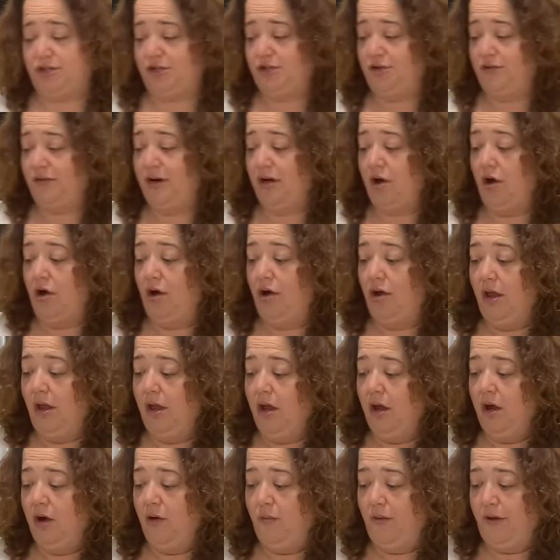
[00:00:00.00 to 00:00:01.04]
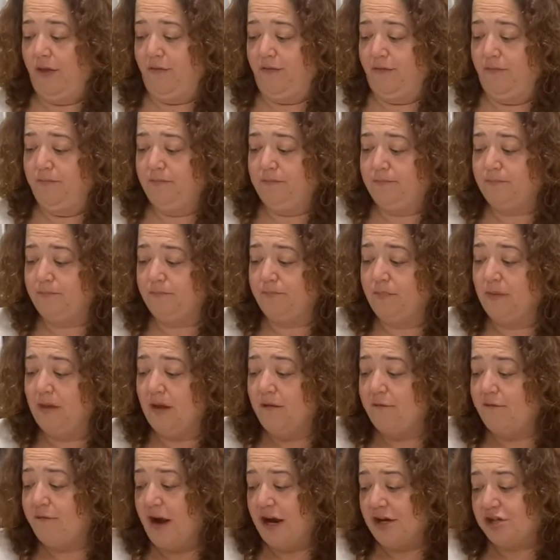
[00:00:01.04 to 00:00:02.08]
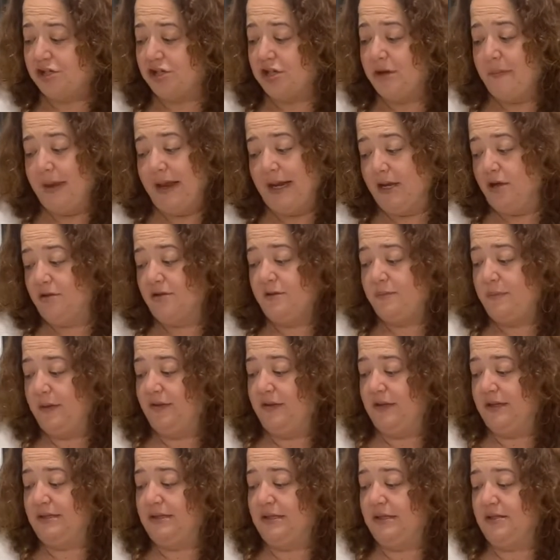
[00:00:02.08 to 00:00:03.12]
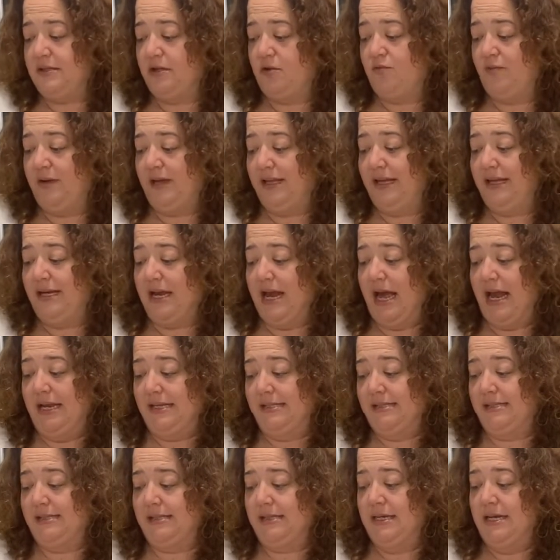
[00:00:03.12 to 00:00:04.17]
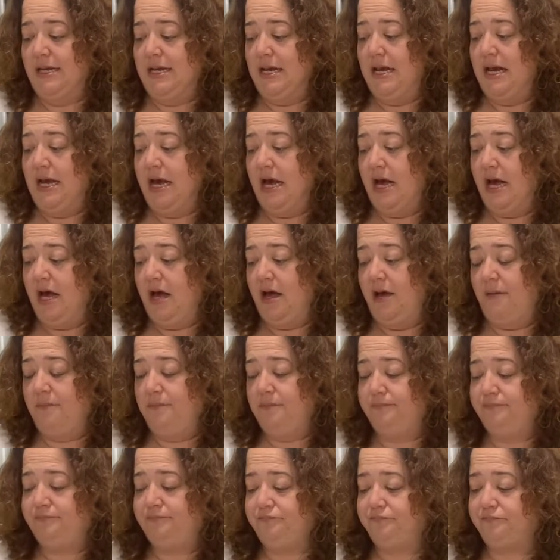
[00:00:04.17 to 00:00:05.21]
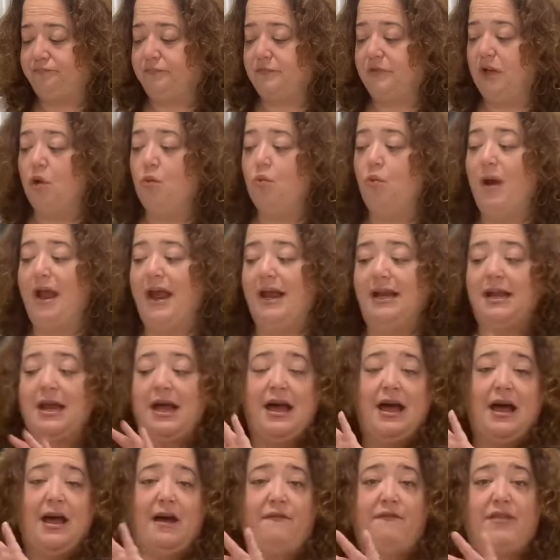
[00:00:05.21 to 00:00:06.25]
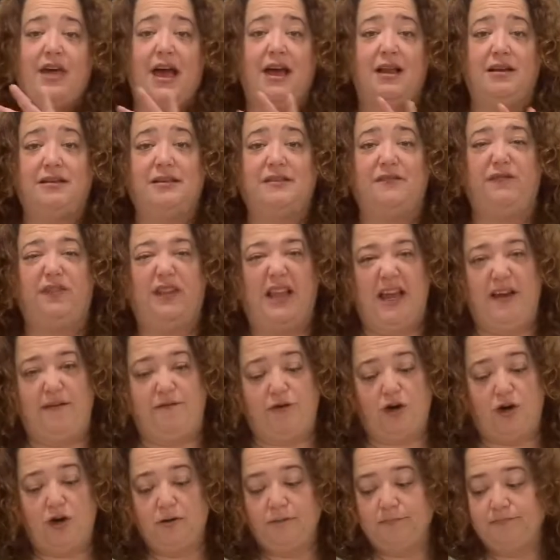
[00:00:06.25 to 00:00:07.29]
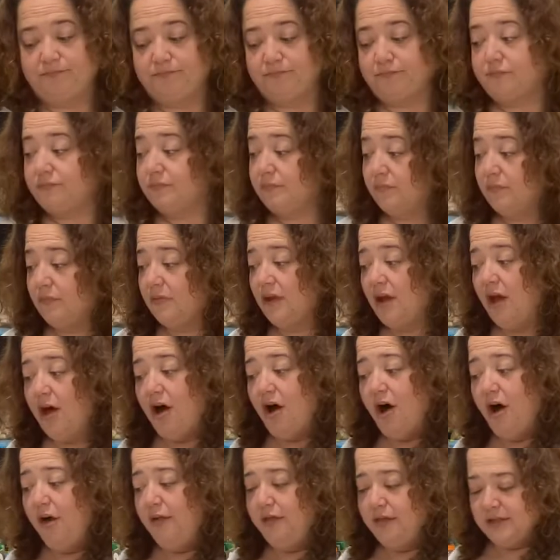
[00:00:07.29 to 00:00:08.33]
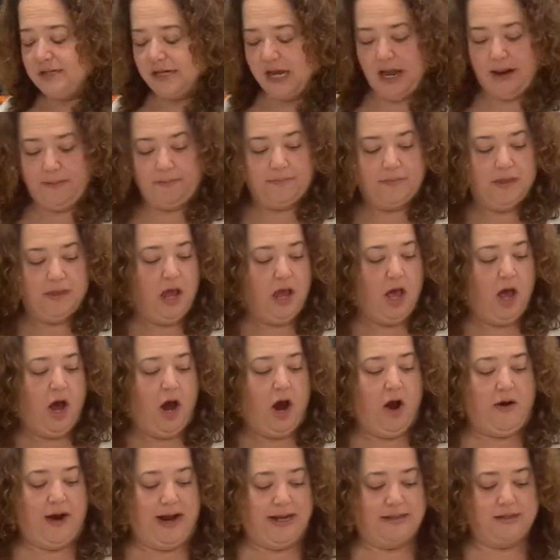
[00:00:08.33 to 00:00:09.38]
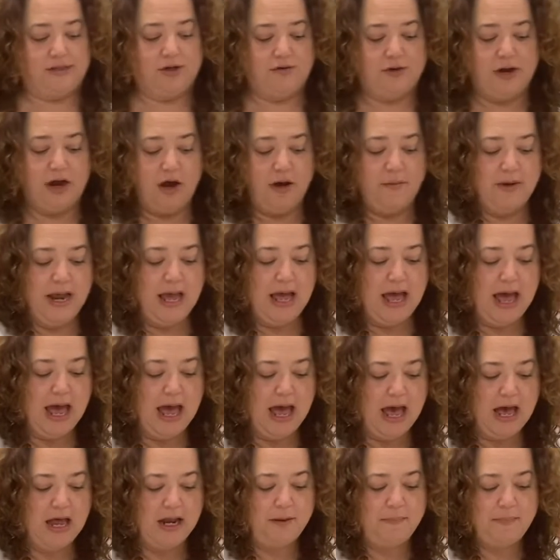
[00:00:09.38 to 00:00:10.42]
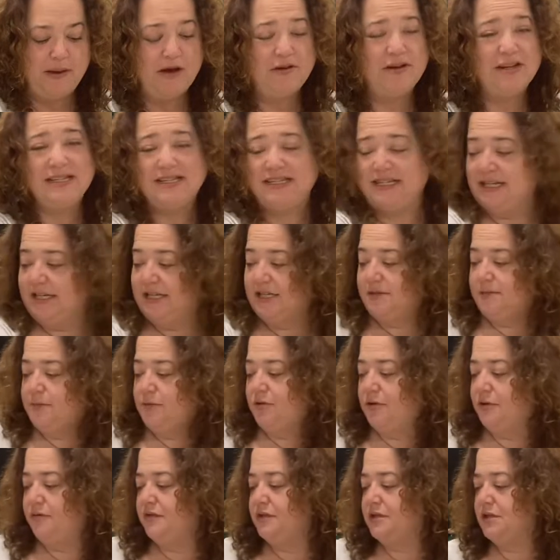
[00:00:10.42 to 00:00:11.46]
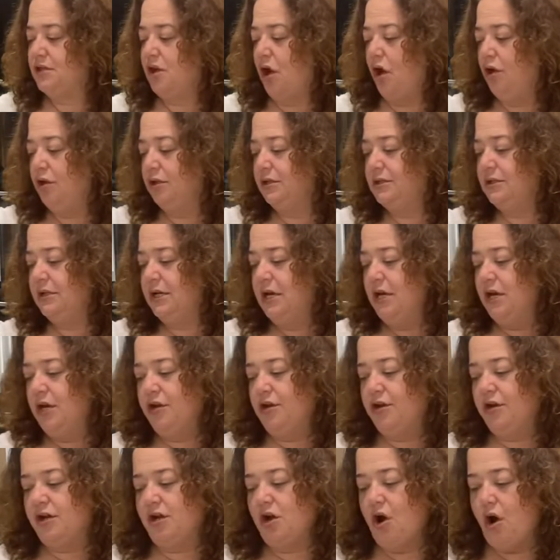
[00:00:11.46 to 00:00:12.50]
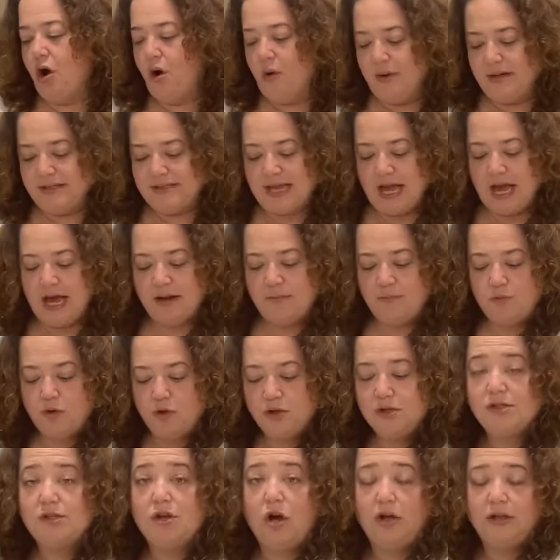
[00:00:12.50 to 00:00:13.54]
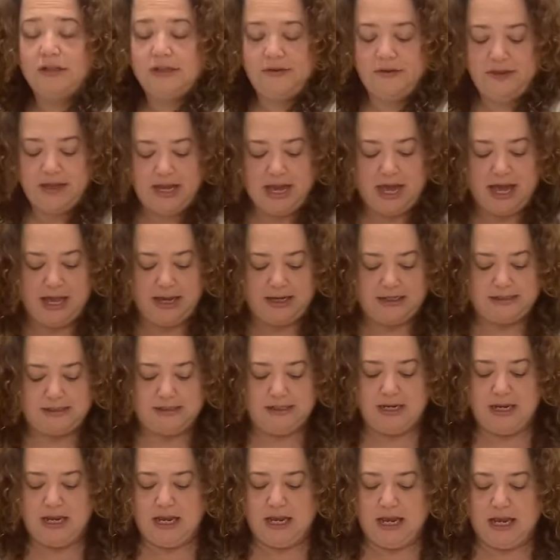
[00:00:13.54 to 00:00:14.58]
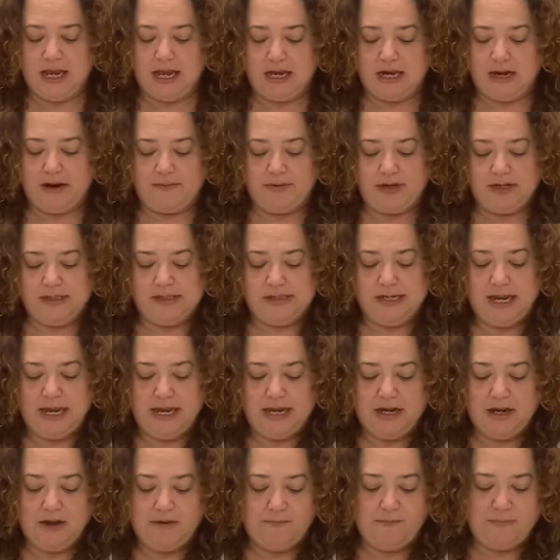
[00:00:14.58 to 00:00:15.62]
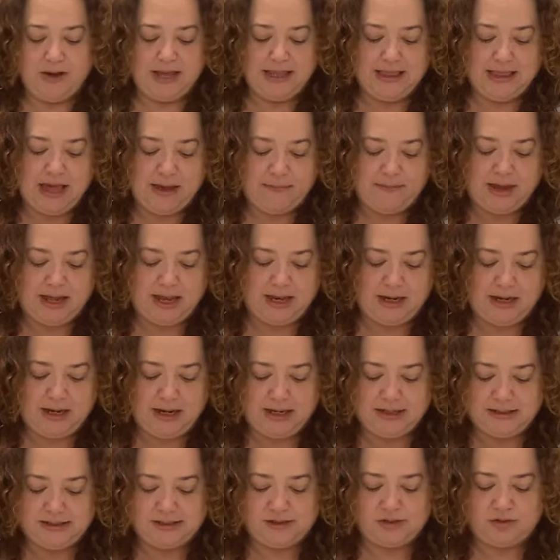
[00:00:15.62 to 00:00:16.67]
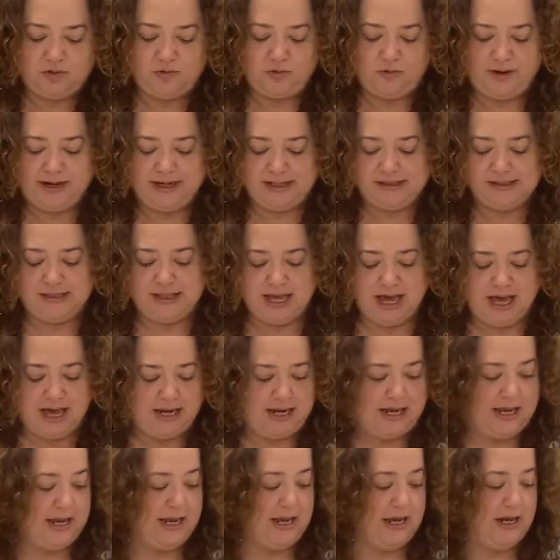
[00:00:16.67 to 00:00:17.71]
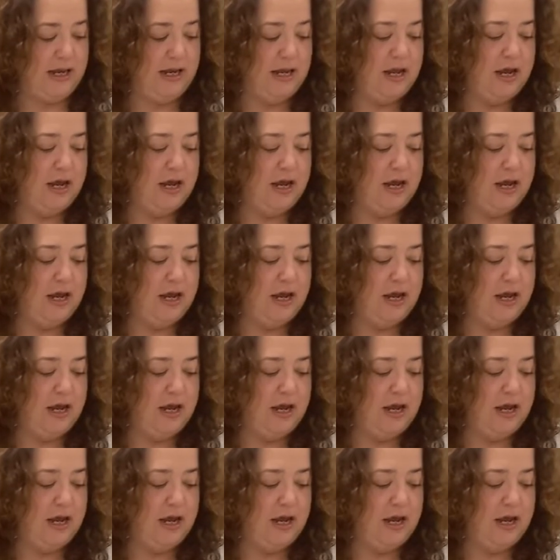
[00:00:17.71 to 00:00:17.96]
do it all with fresh tomatoes. But this is a really nice way to have that flavor all the time. All right, so now I'm going to add about a teaspoon of salt. You can always add more salt at the end. And I'm going to take my lemon and squeeze that in.